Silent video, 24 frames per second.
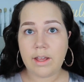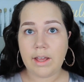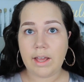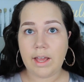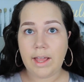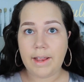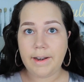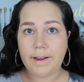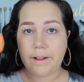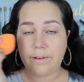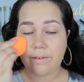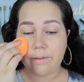
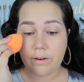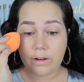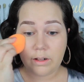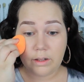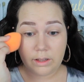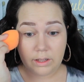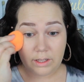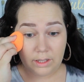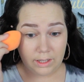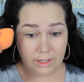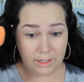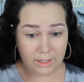I
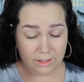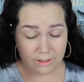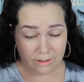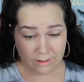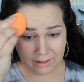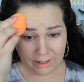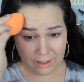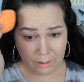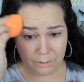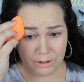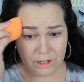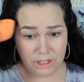definitely,
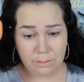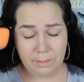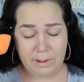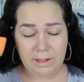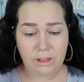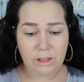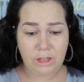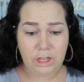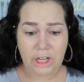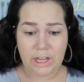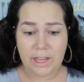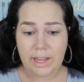like, just by
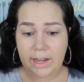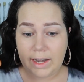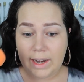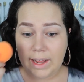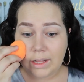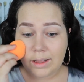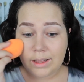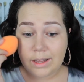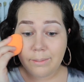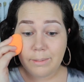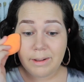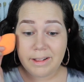looking
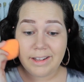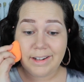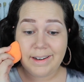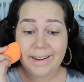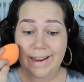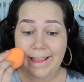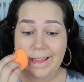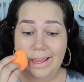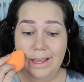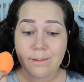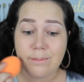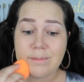at them and the
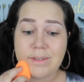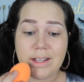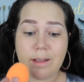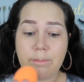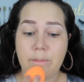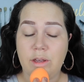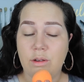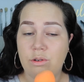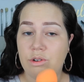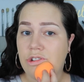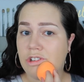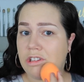names, I'm
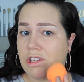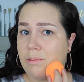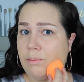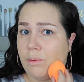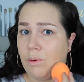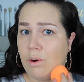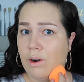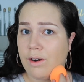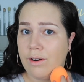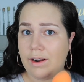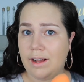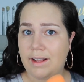usually
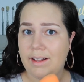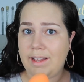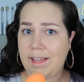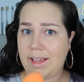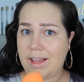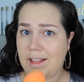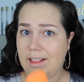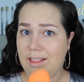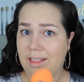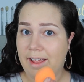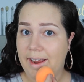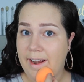more on
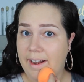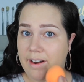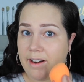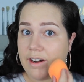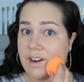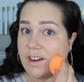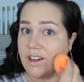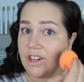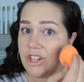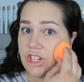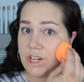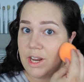like a
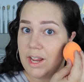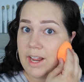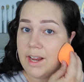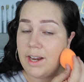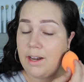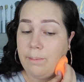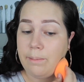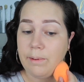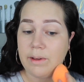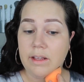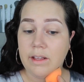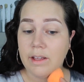lighter
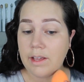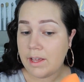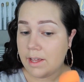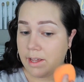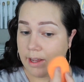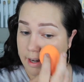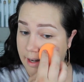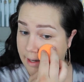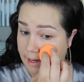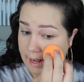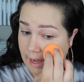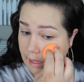shade, but
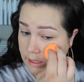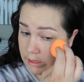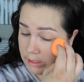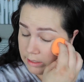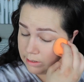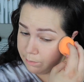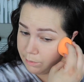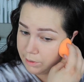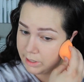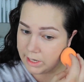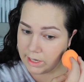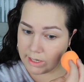not in
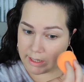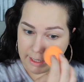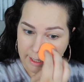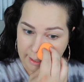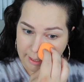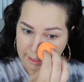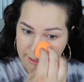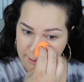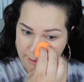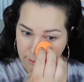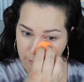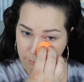this brand. I
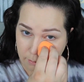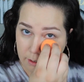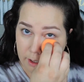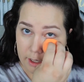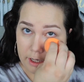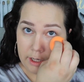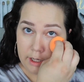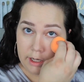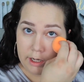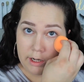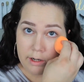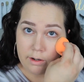had to go
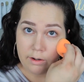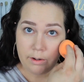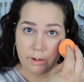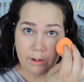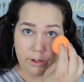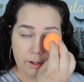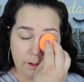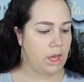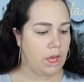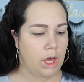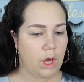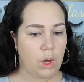darker.
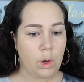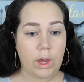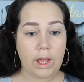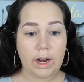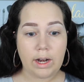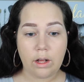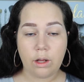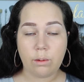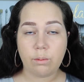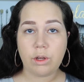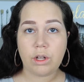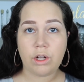Okay,
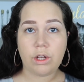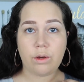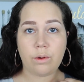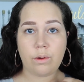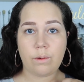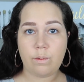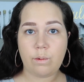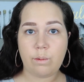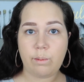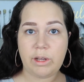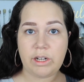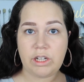now I'm gonna go
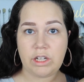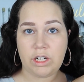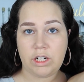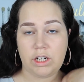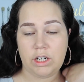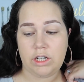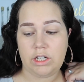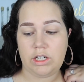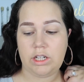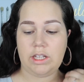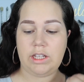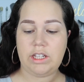in with my
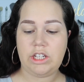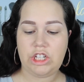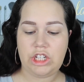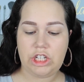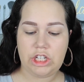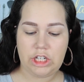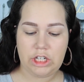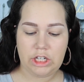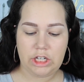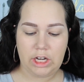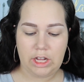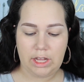Tarte
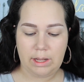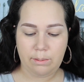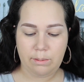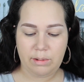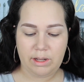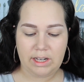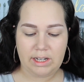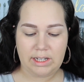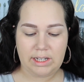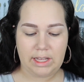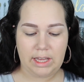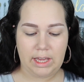Shape
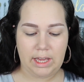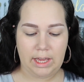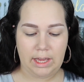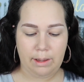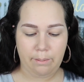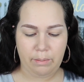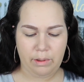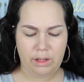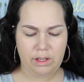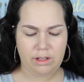Tape.